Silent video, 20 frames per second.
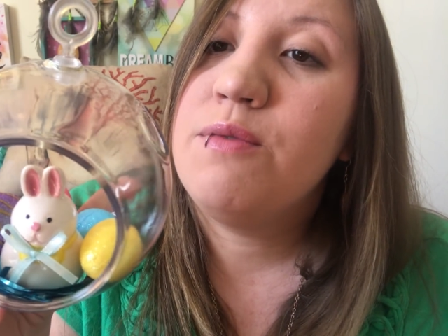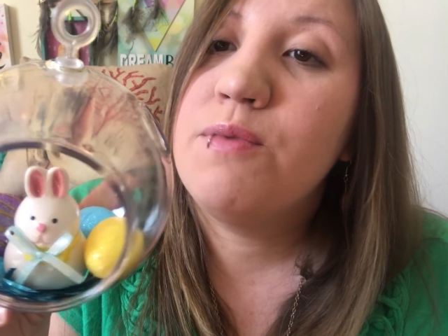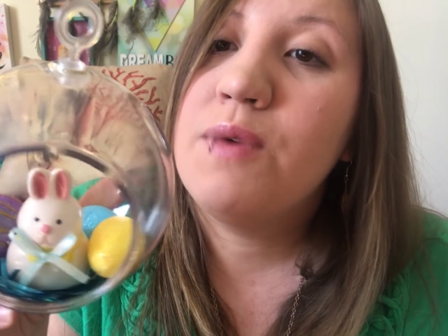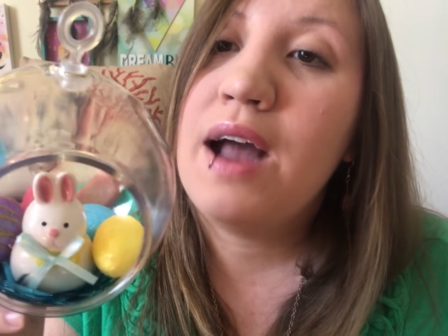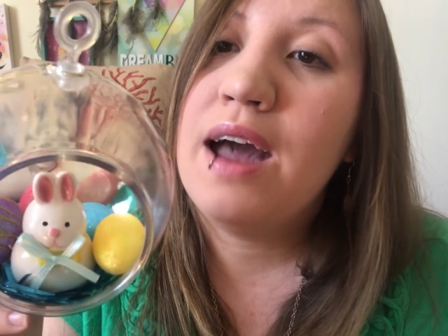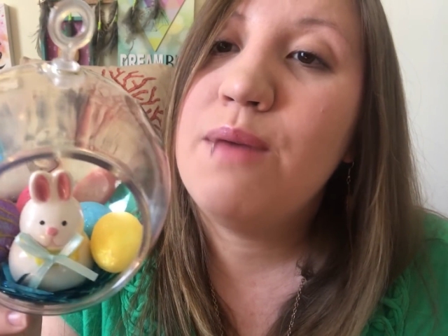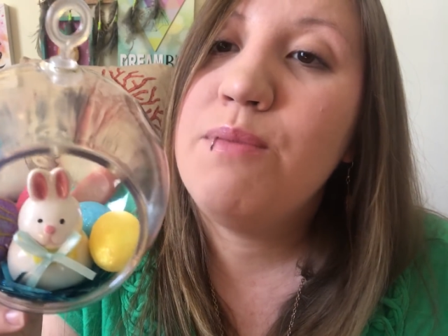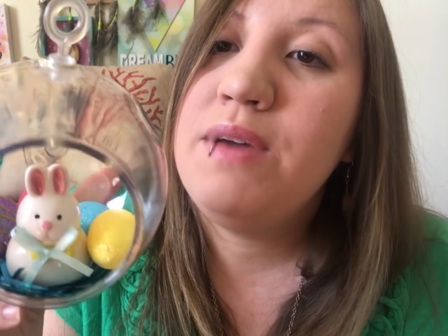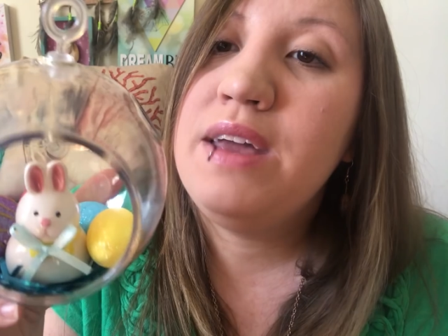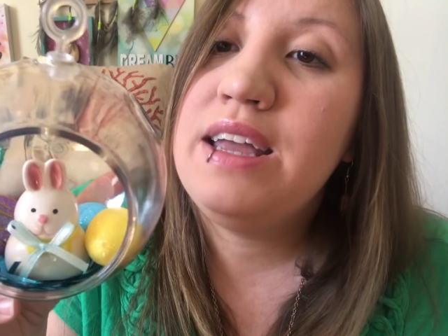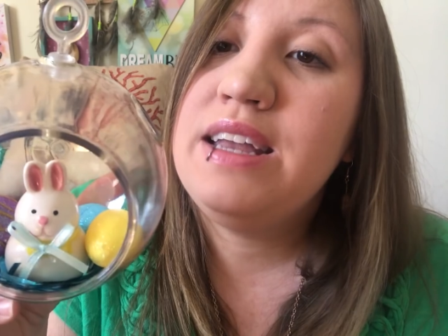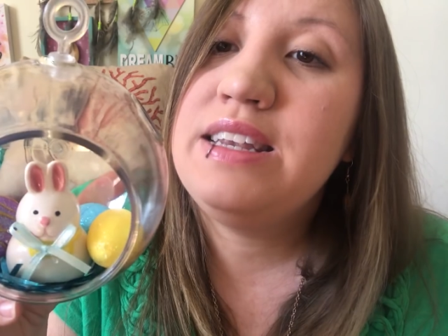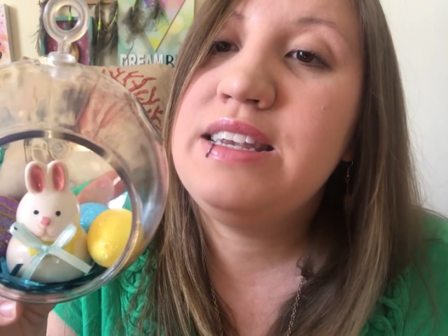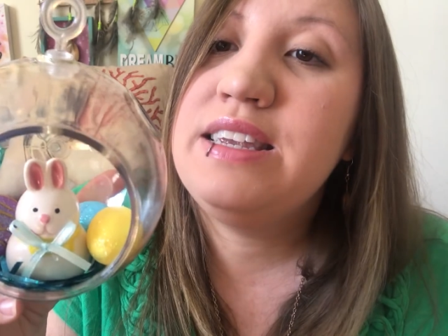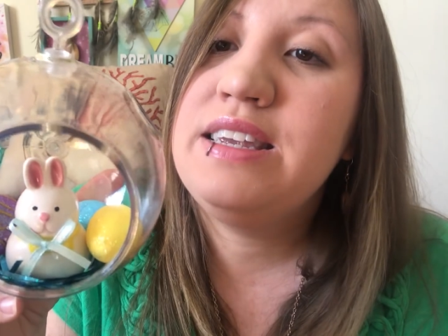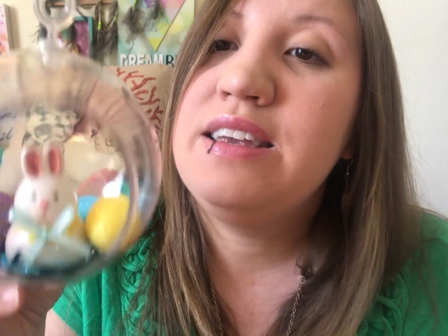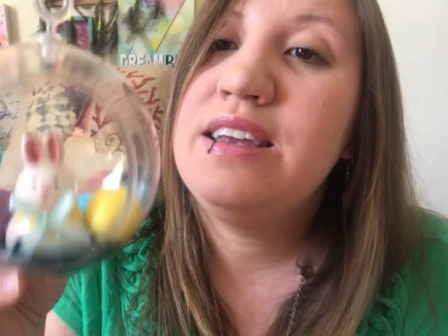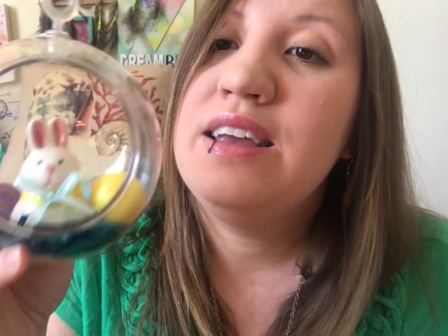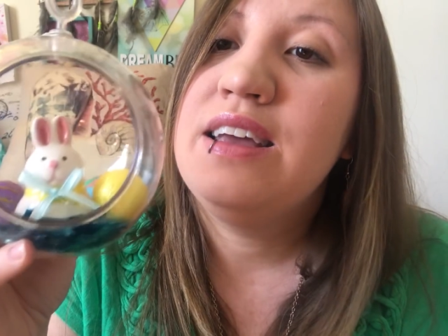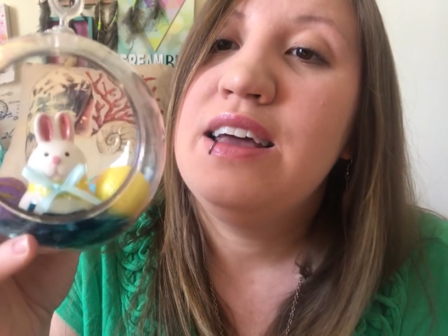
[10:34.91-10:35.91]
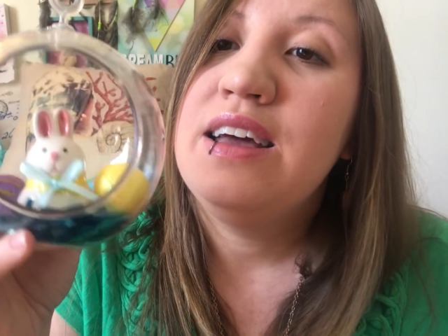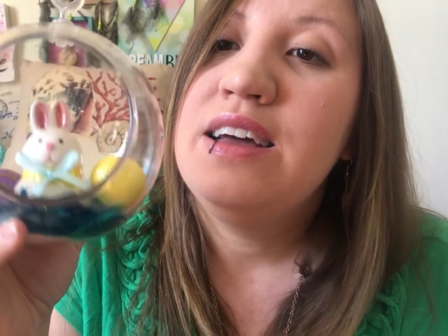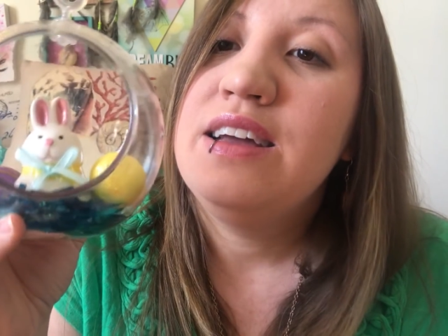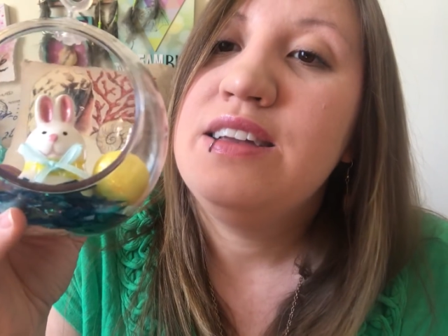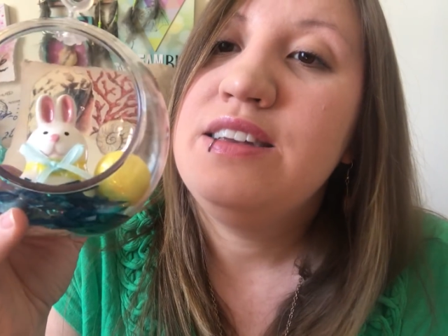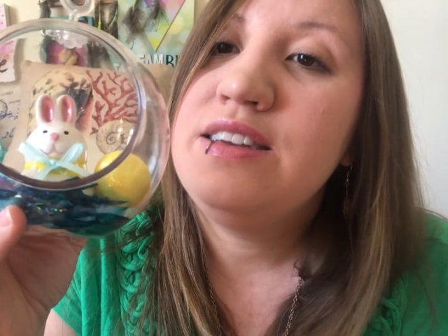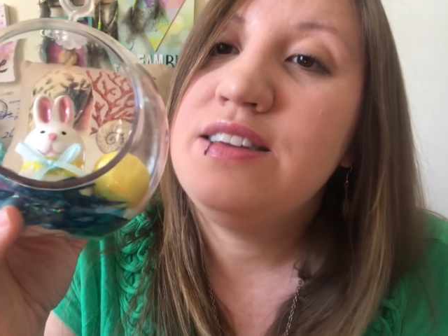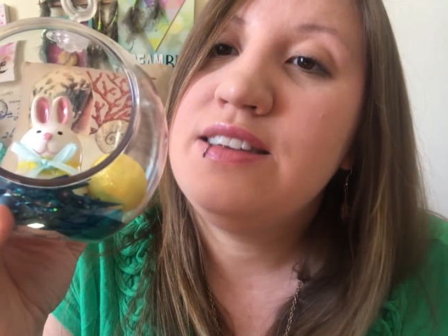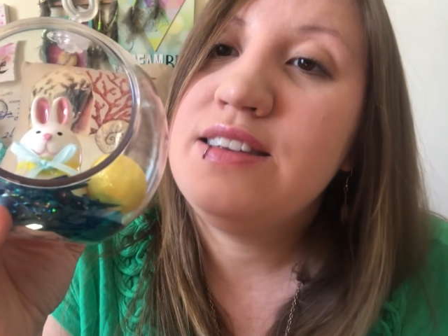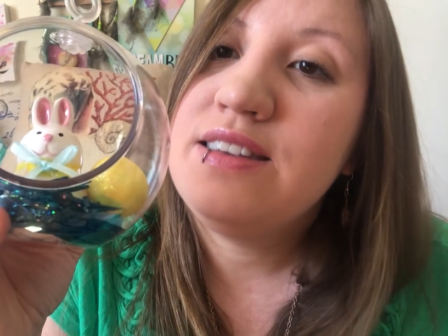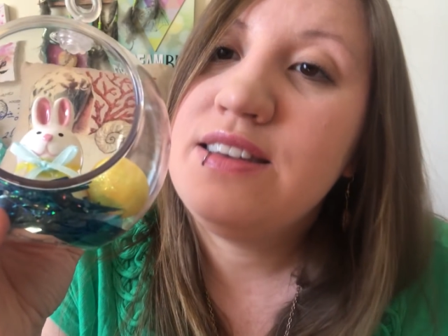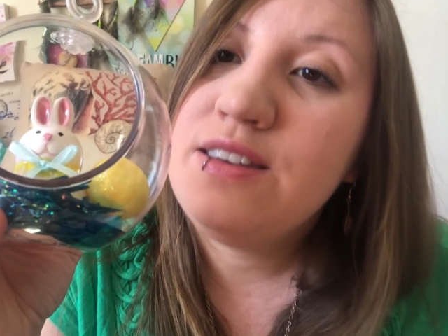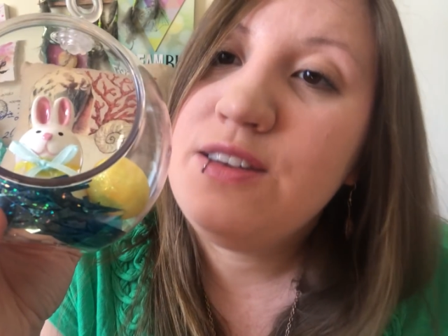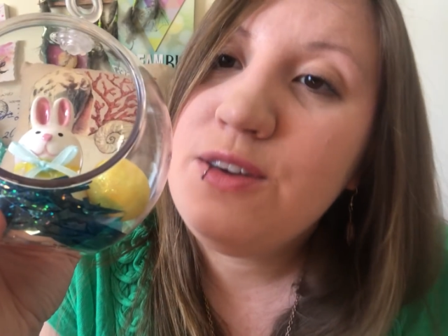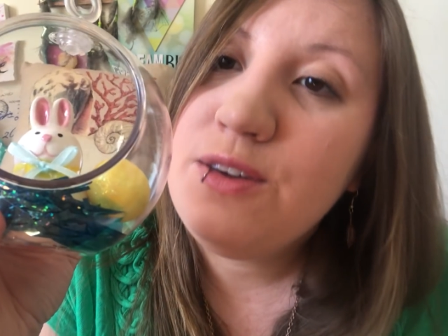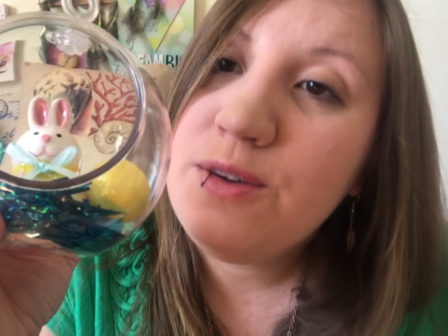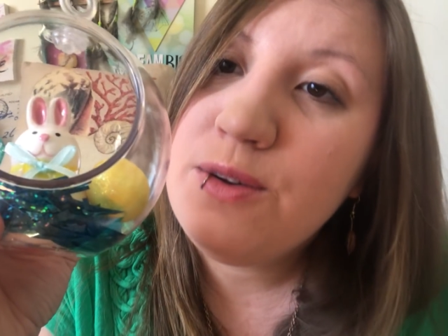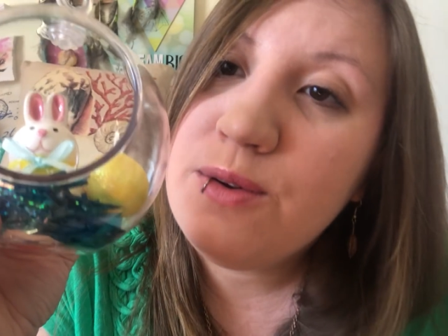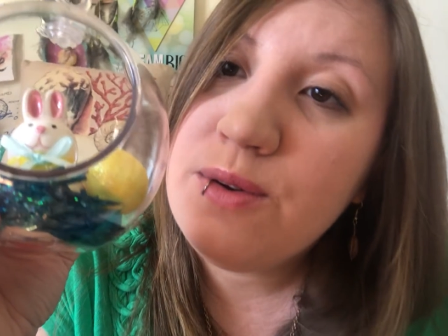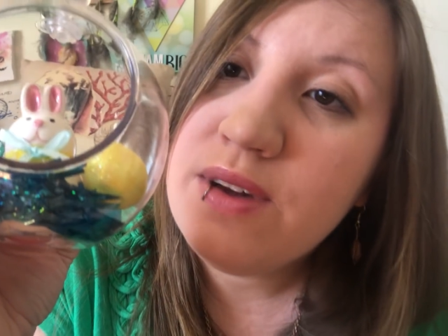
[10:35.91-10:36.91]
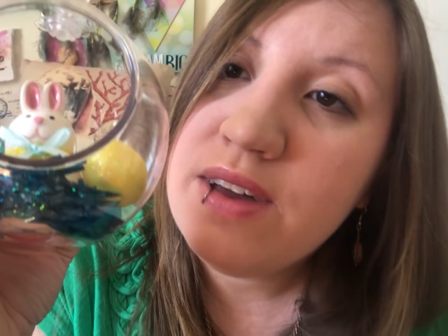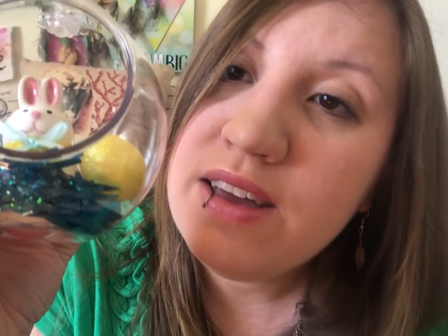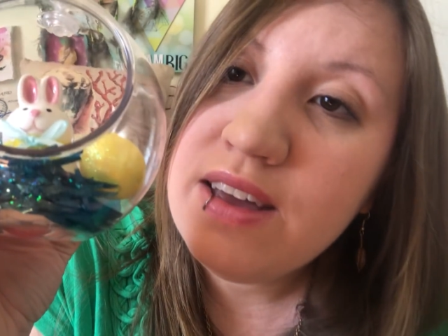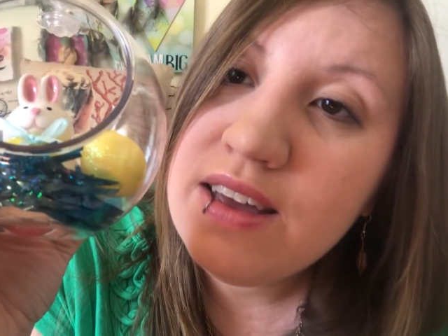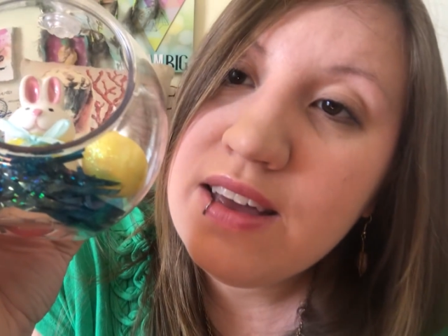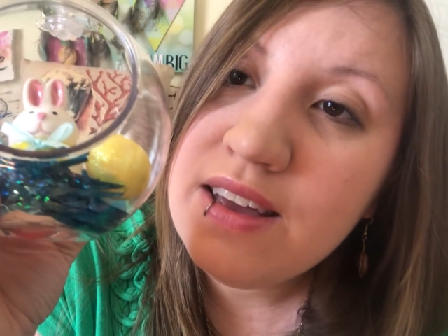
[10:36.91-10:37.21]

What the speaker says: rabbit just to